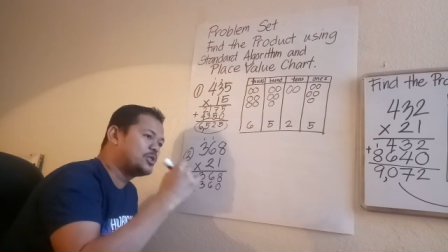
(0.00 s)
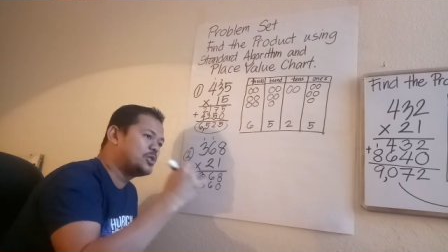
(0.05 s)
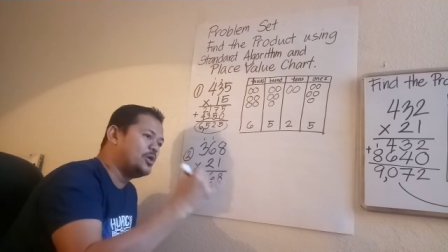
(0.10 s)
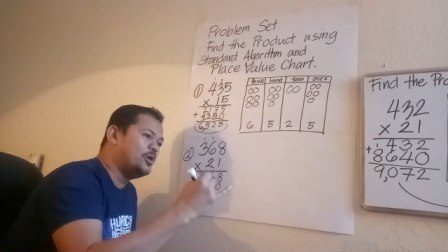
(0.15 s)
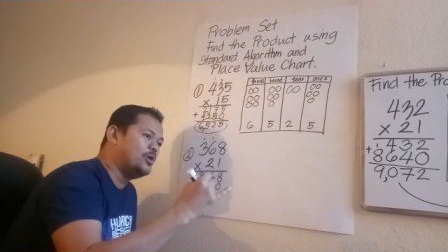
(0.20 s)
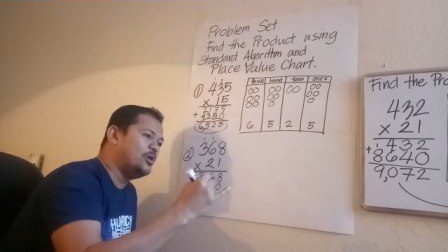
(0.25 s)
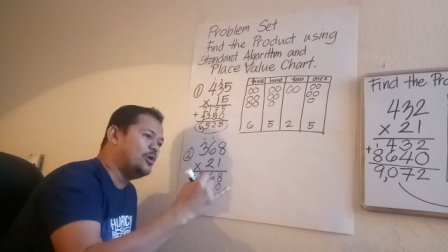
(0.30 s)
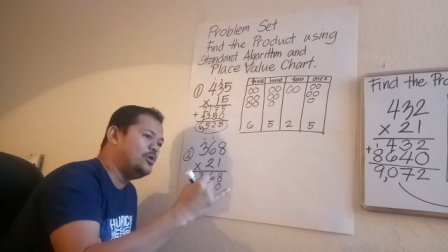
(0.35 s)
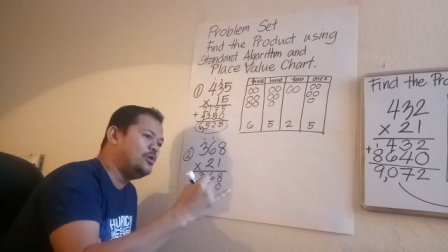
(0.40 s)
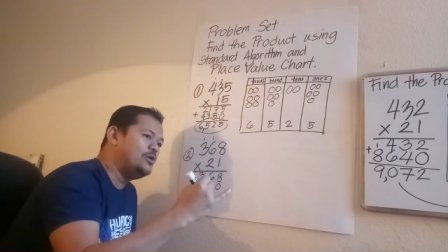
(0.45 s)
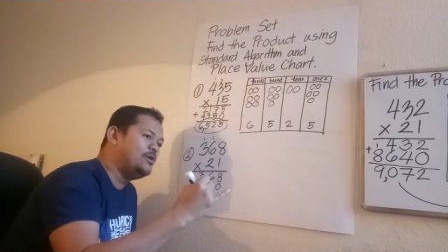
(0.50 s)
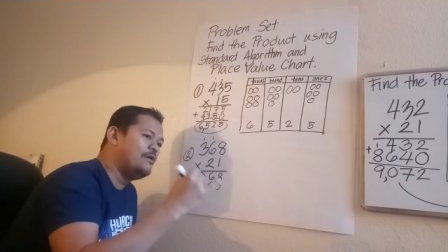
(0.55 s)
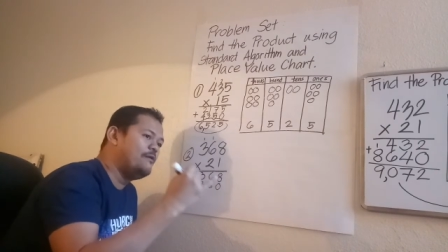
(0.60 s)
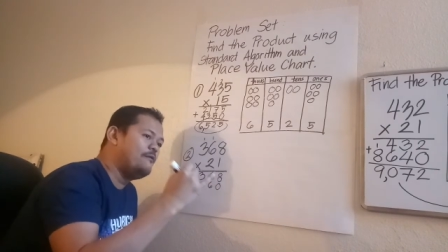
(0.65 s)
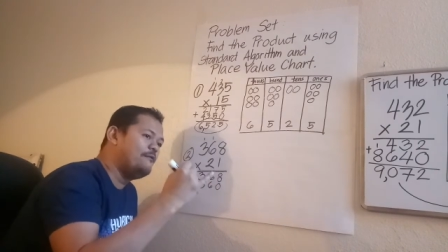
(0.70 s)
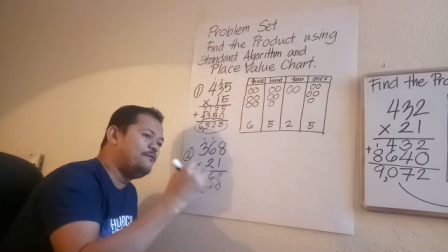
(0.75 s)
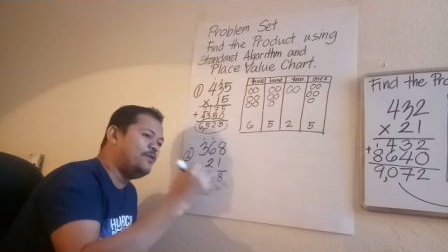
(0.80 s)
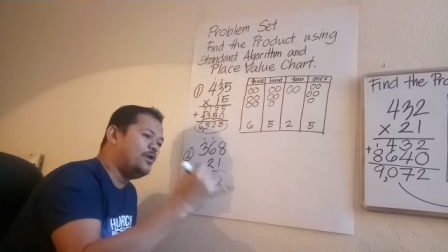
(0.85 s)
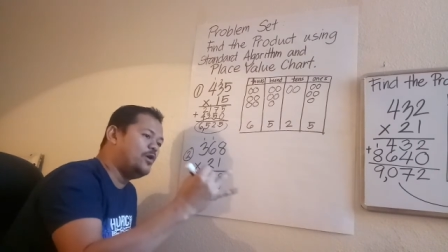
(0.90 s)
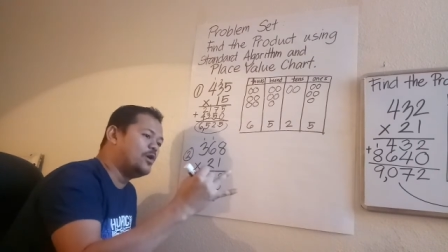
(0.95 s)
2,
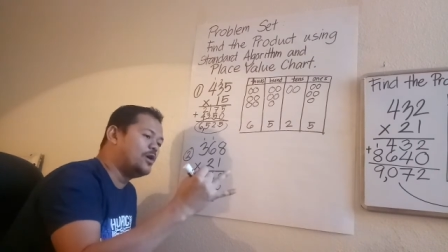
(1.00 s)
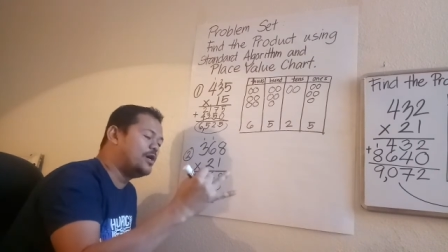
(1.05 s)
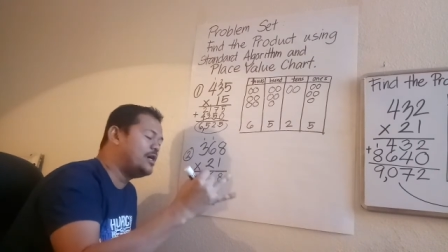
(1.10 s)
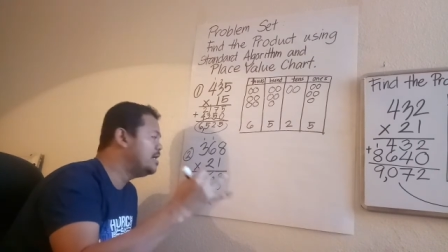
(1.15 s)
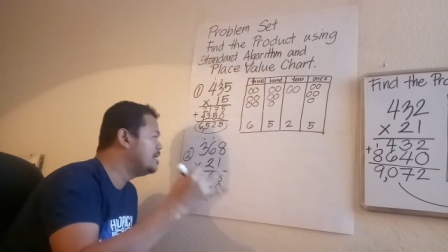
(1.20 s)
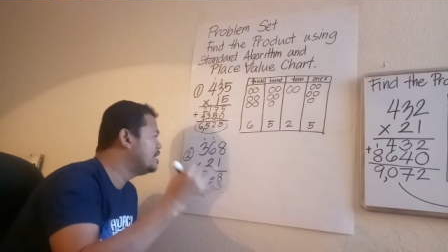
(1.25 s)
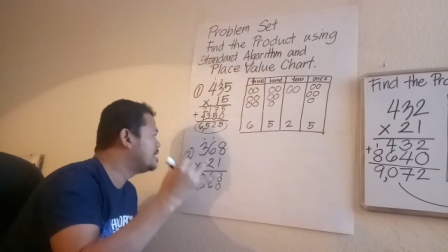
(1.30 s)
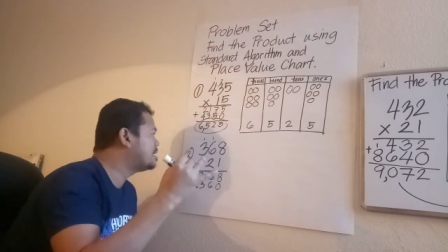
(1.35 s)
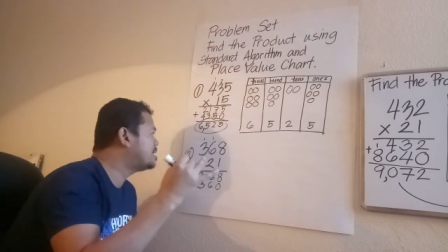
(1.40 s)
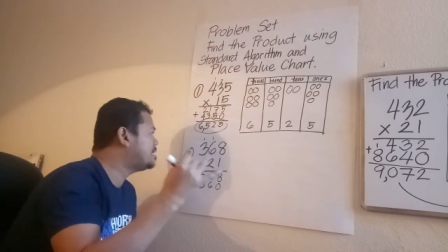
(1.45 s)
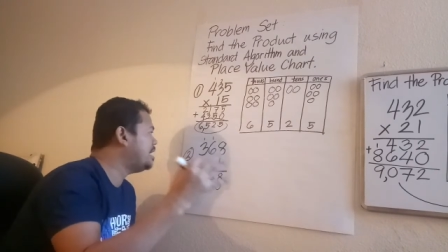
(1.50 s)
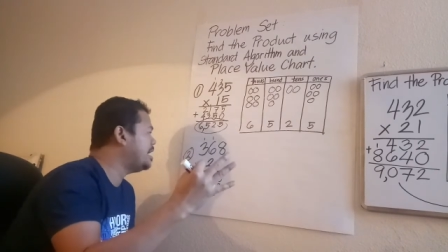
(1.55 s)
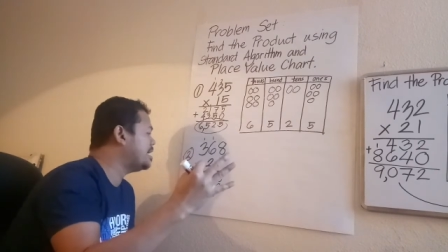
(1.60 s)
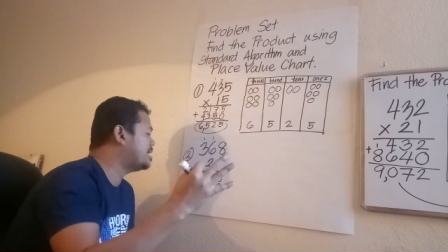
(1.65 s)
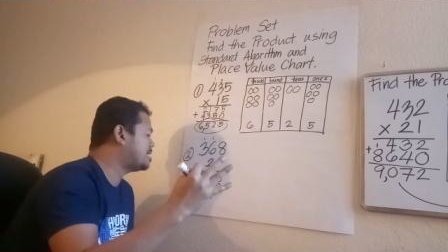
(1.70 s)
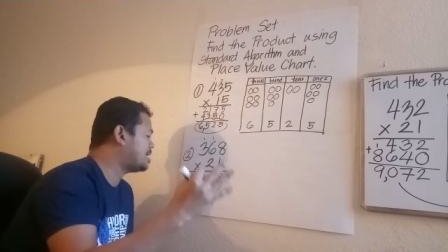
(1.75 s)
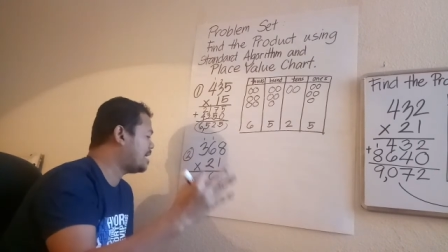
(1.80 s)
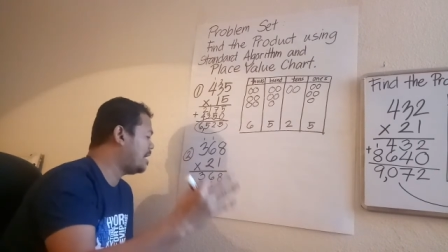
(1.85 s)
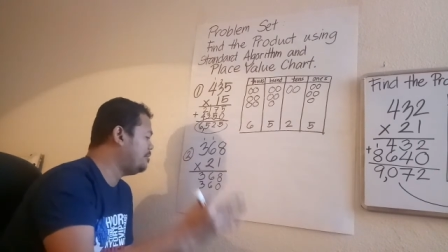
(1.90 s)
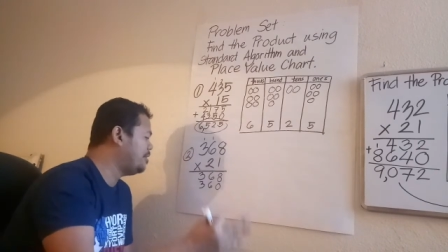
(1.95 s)
4,
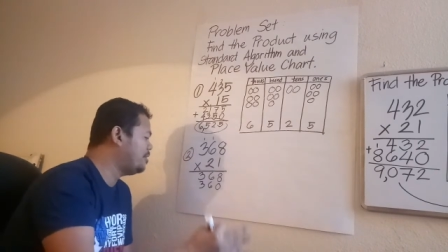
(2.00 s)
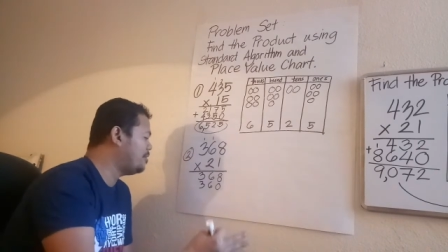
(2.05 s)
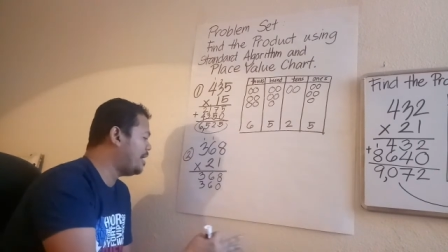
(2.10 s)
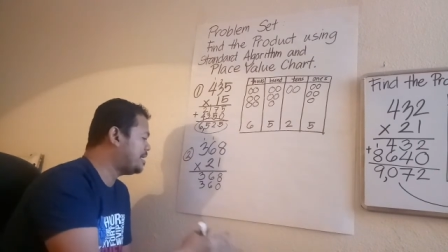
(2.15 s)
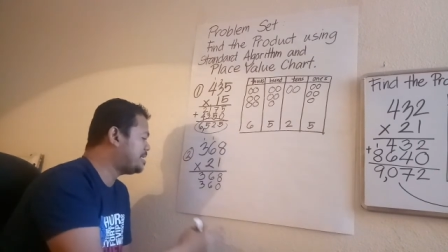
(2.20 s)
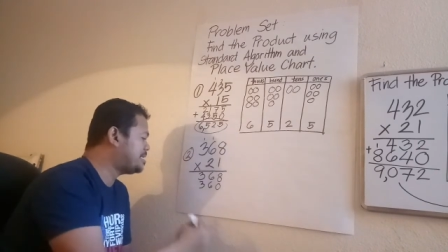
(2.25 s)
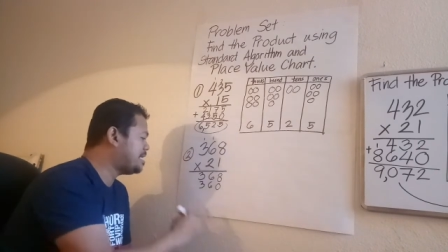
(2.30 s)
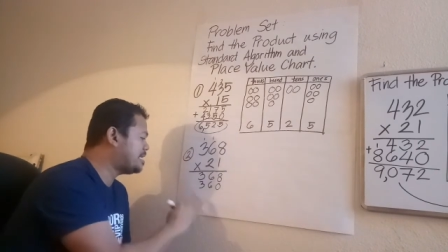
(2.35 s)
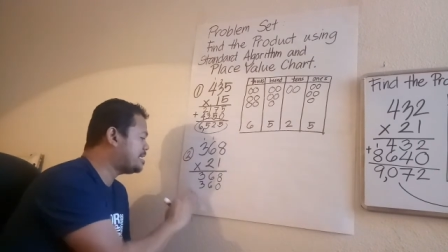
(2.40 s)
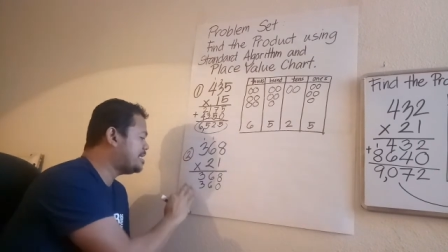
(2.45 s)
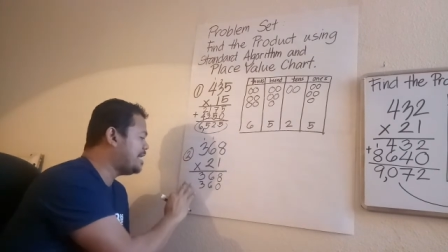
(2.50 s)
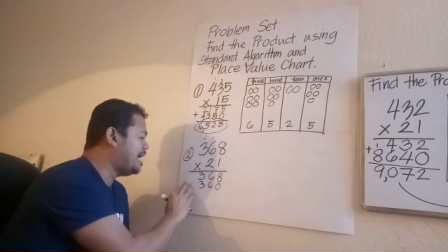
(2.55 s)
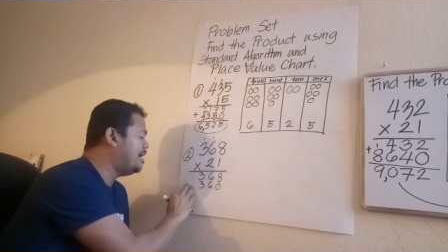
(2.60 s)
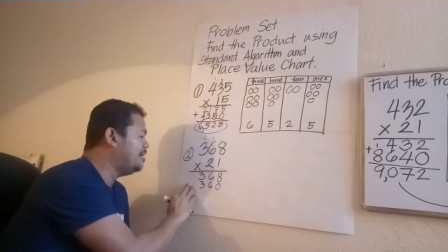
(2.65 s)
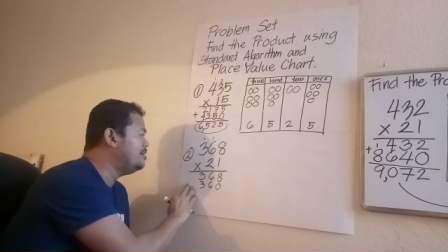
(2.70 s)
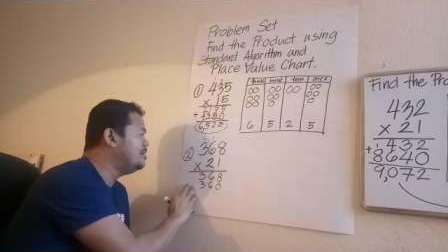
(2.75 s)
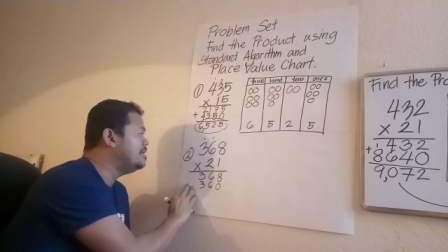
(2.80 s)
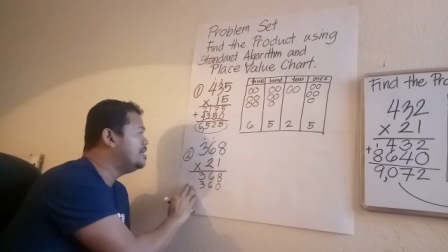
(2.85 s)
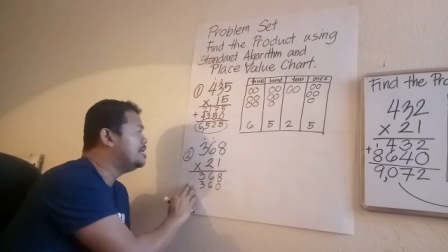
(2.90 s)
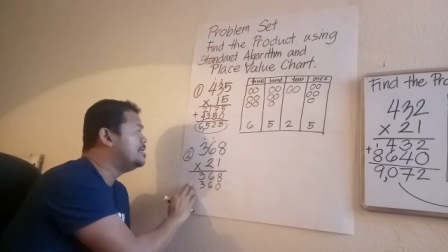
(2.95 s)
6. Can we write 6
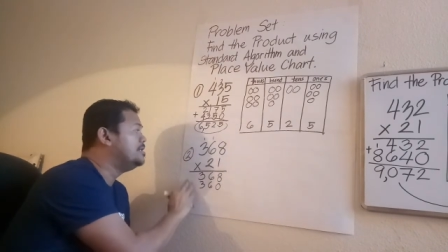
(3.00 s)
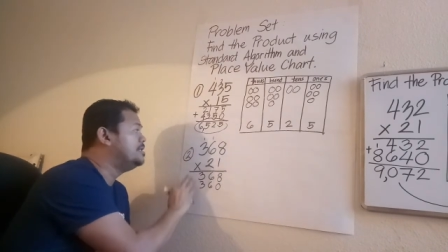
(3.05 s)
now?